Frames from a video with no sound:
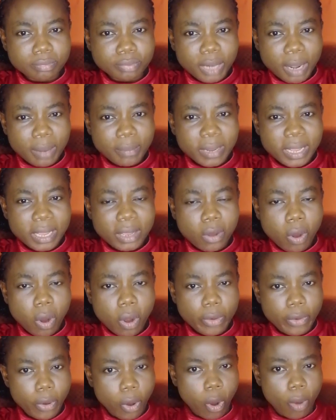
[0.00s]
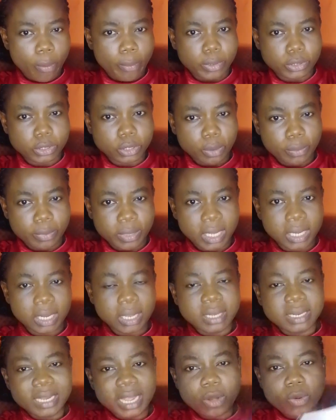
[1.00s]
probably gone up or something.
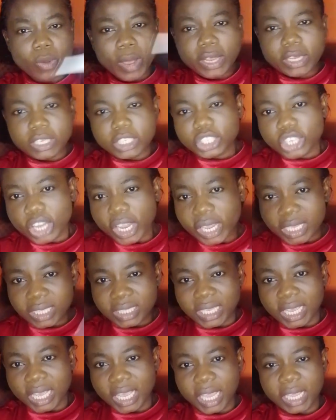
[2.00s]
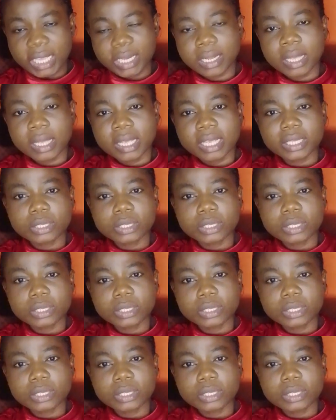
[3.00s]
Then when you shake it again,